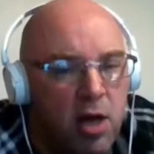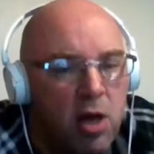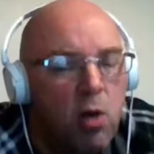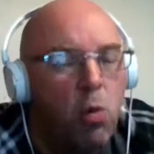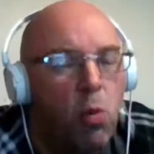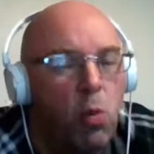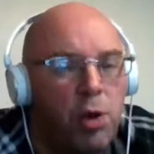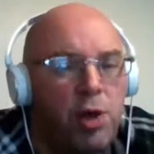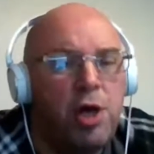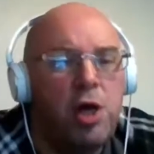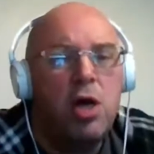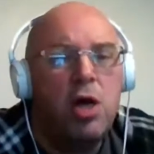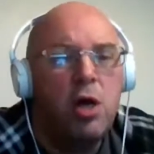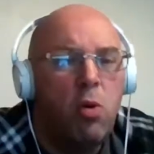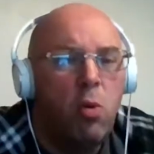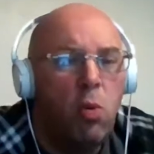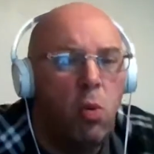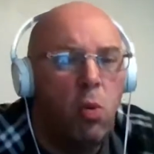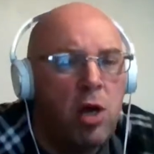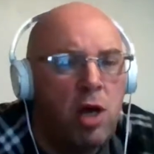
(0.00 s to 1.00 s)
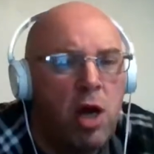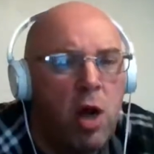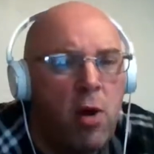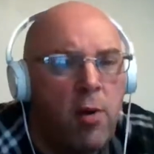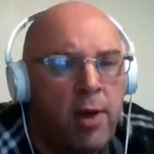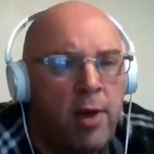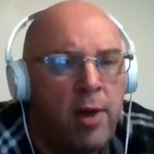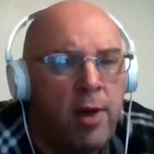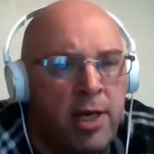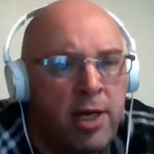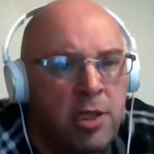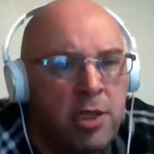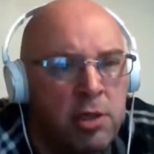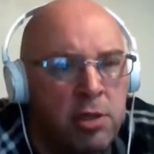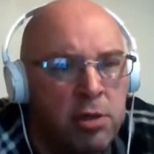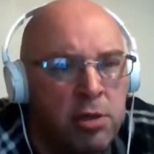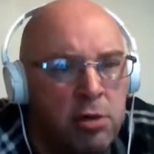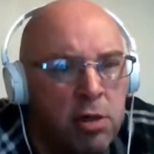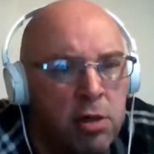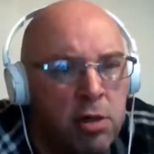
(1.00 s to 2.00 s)
we are going
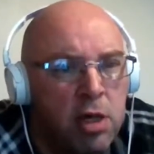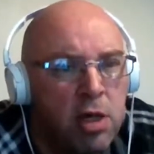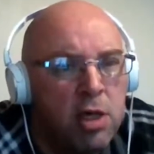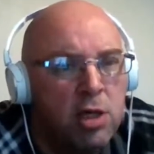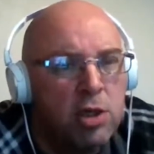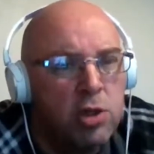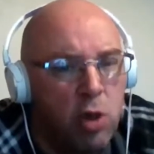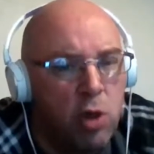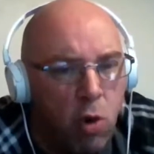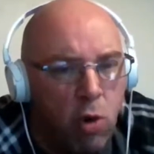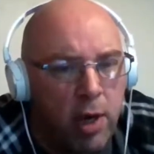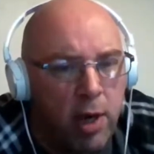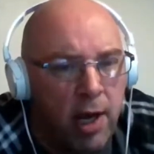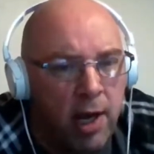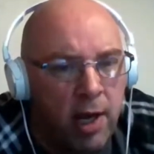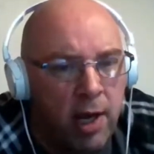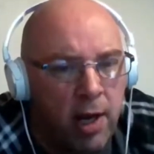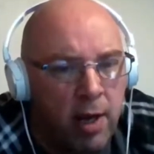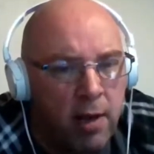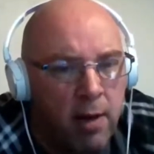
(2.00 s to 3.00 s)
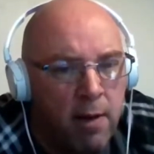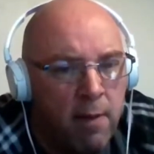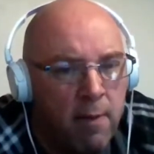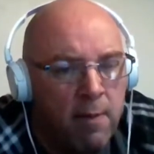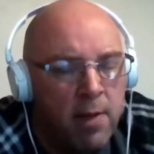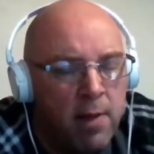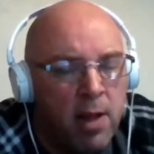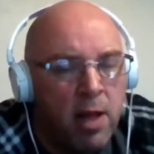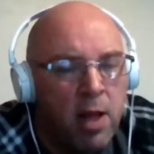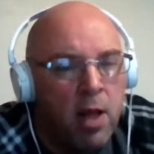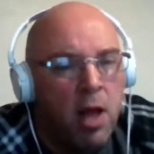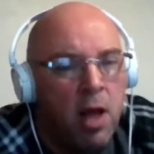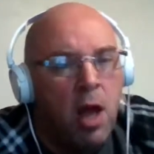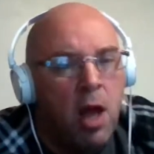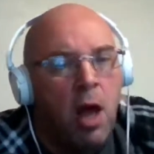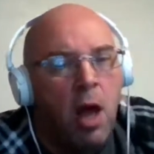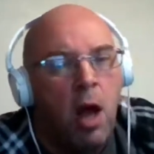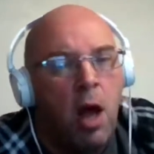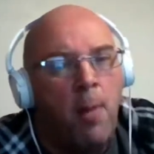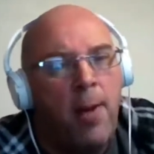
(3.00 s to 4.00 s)
into talking
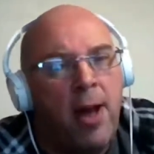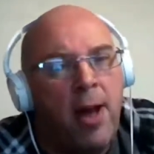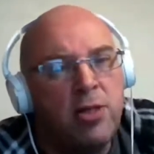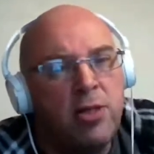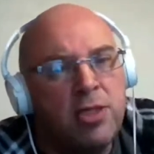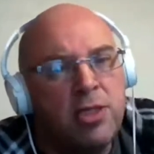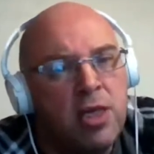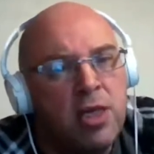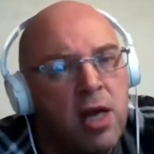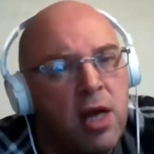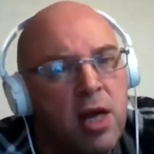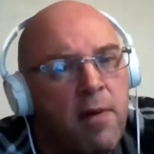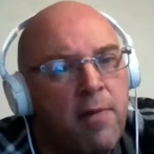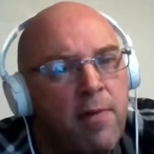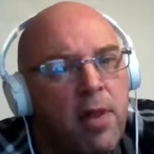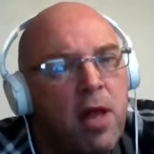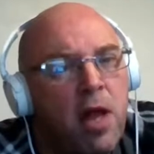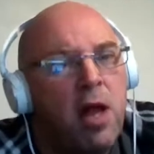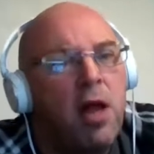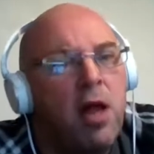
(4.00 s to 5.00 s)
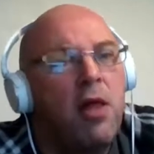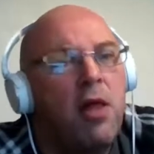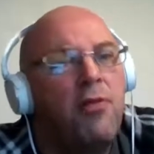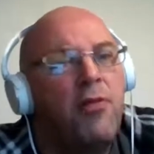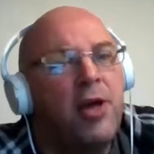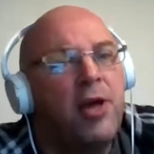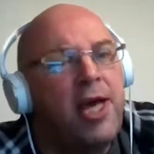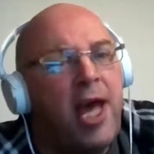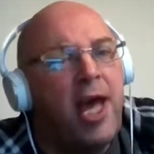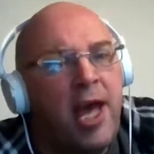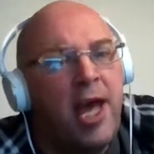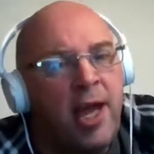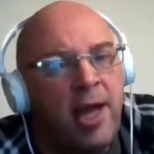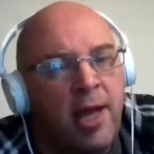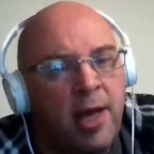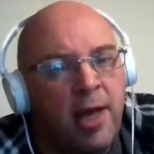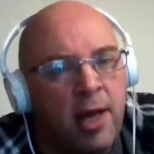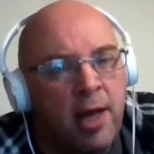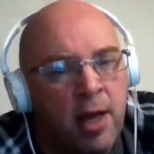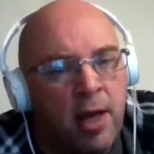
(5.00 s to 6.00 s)
about King,
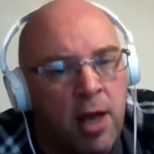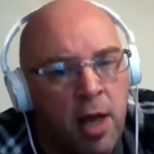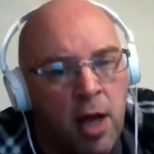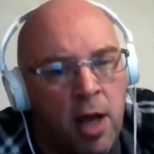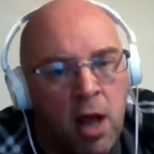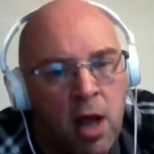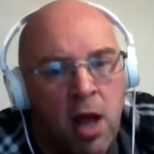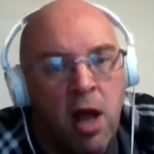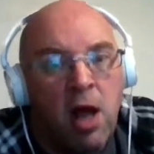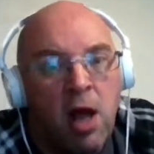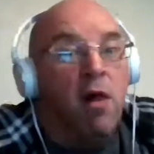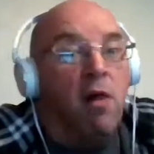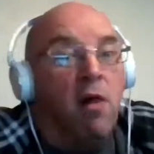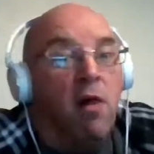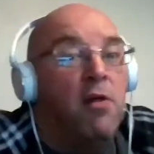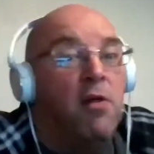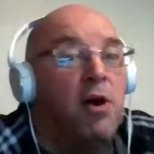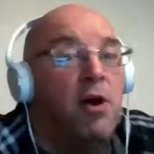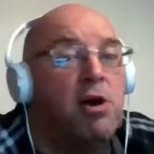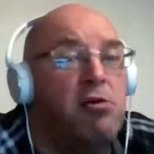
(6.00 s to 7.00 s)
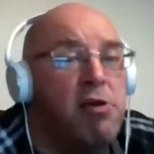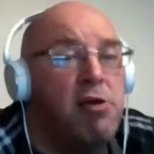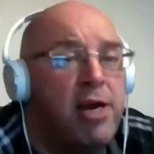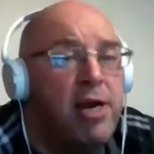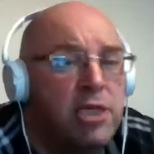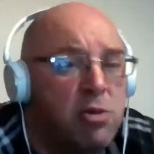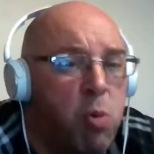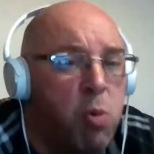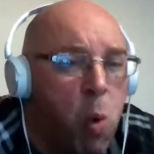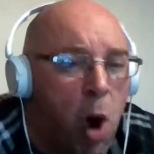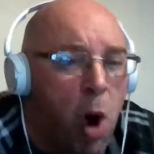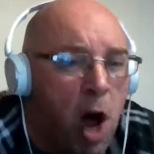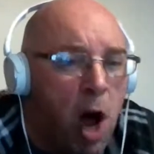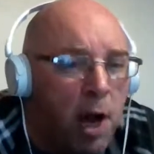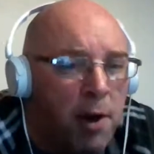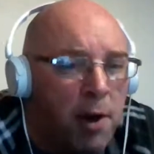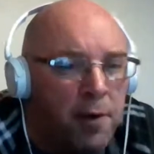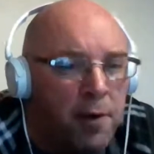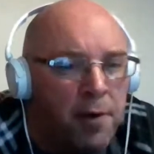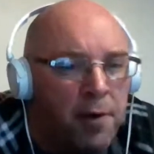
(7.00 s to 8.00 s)
the Great
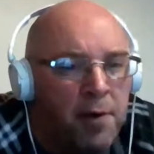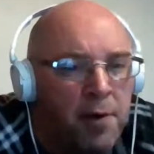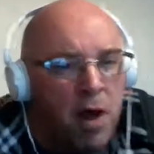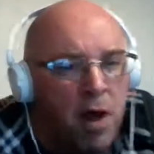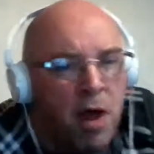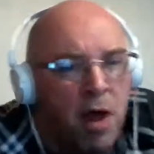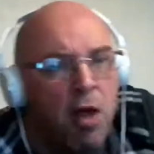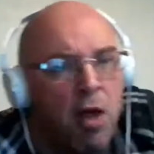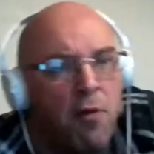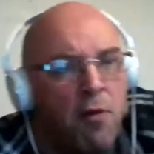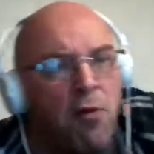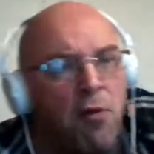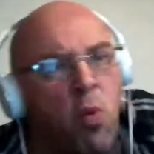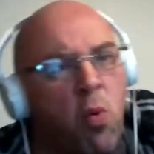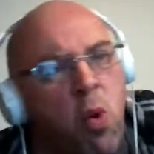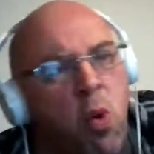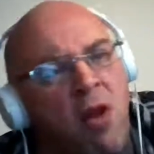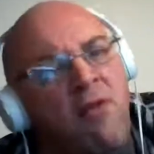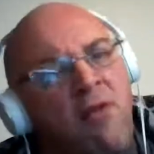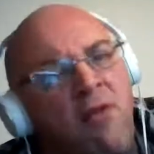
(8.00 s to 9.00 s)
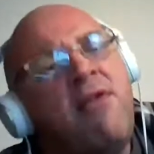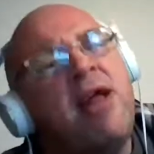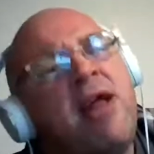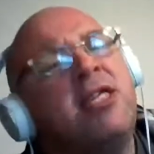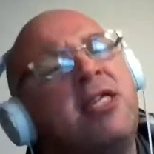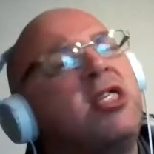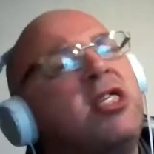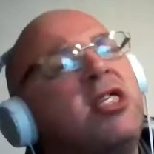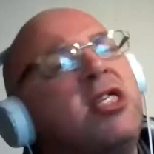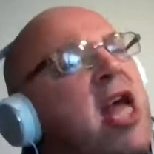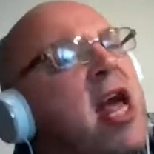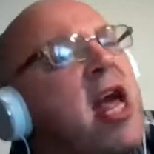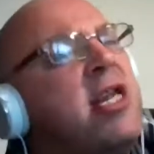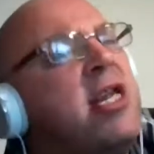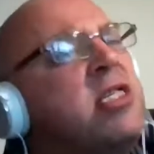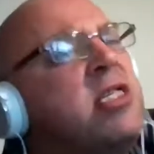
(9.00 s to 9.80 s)
One, the one that stands